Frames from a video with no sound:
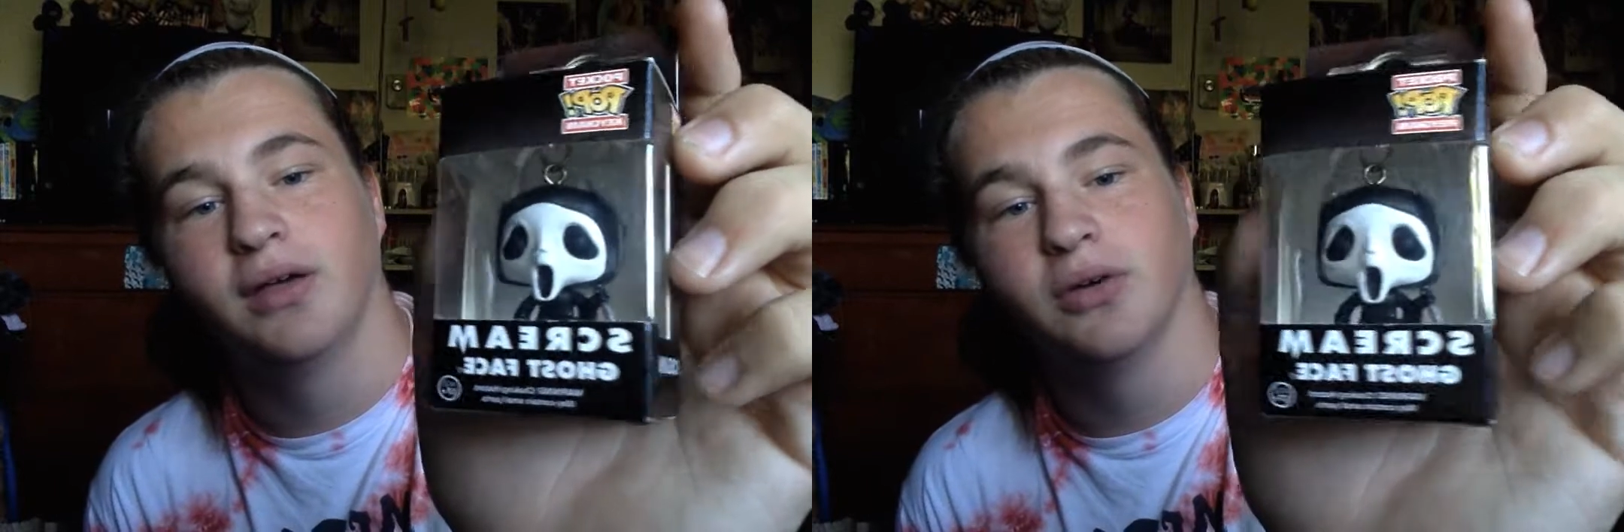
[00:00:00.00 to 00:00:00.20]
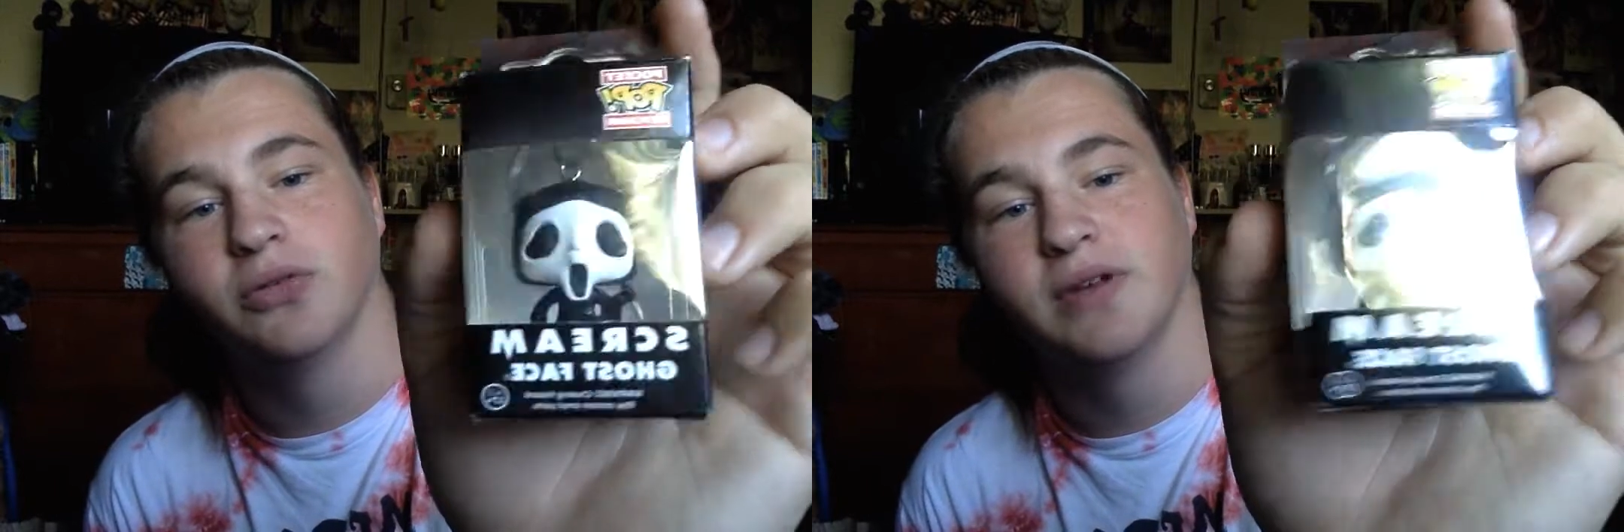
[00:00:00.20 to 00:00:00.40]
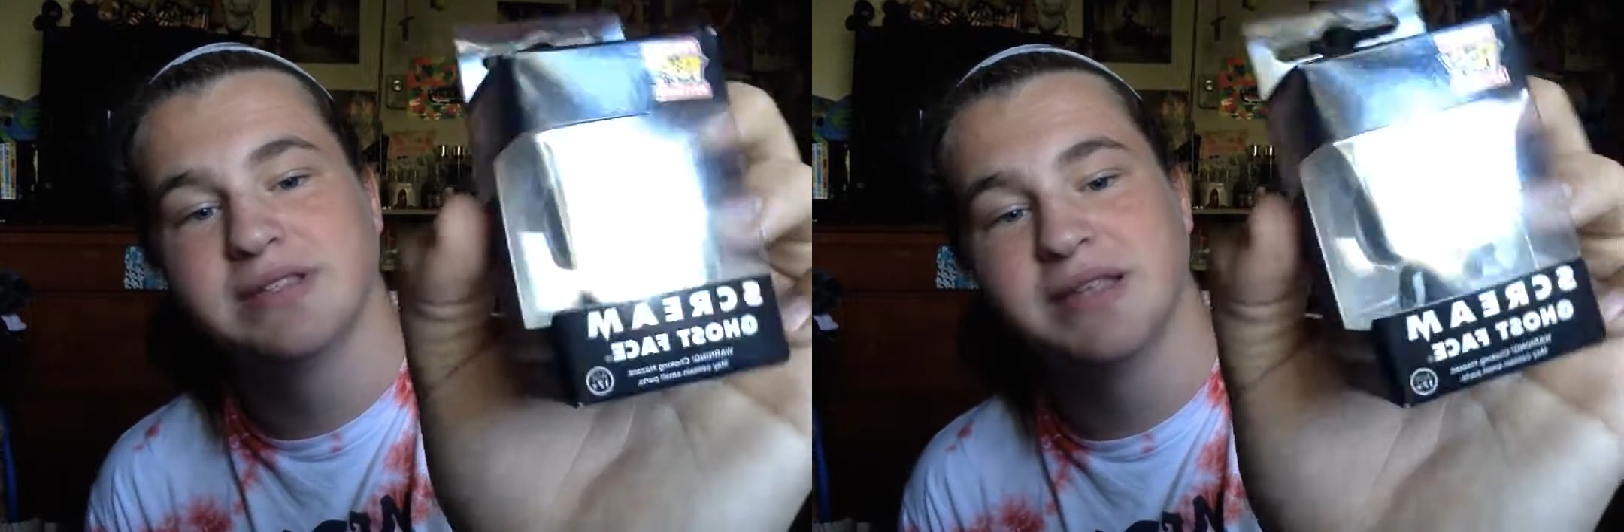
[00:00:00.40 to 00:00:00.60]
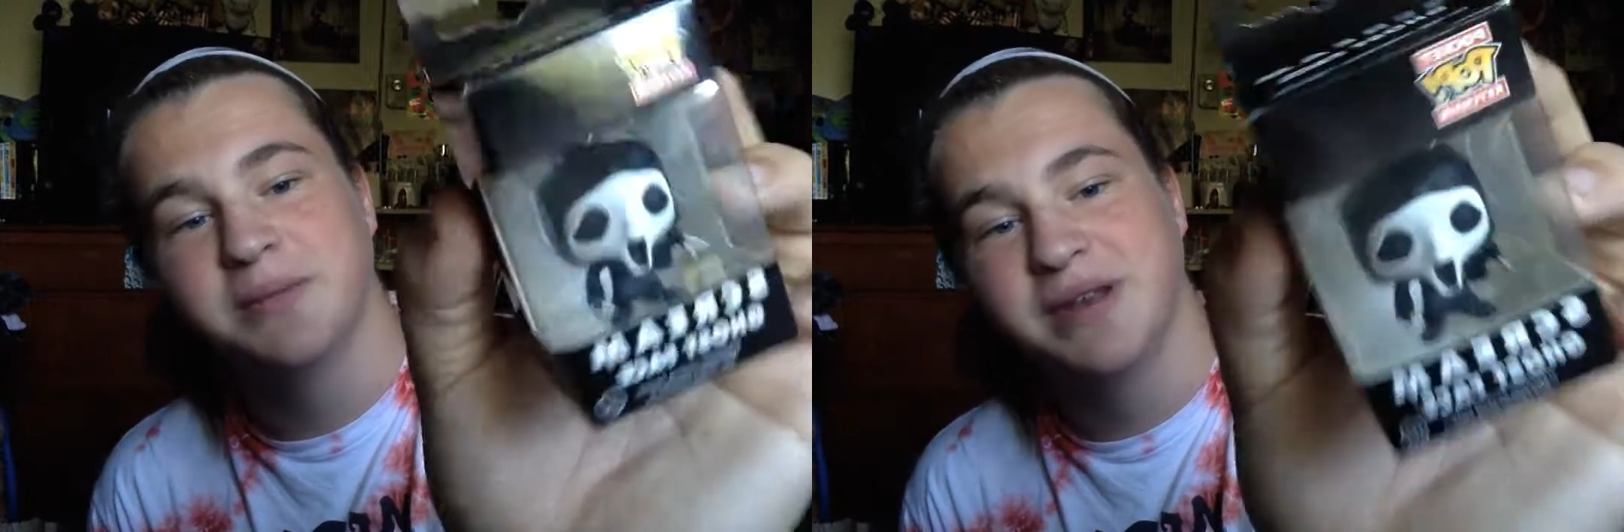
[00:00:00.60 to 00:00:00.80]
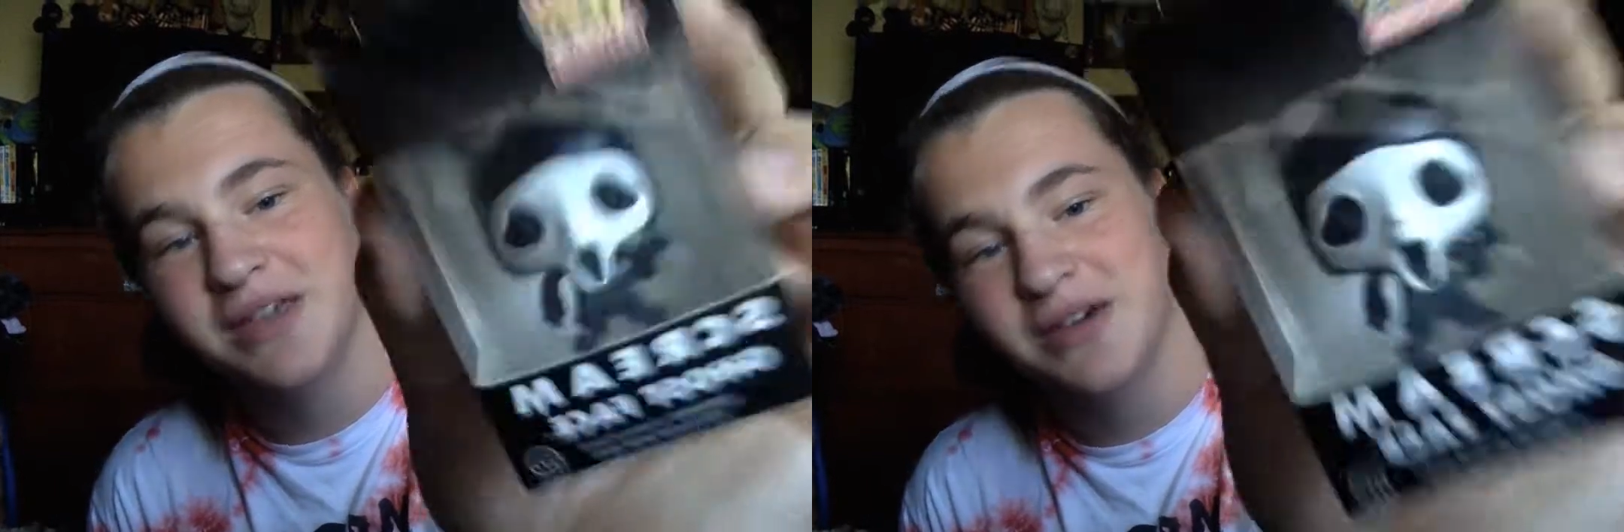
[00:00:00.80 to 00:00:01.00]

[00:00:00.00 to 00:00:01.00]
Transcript: Ghostface, Little Mini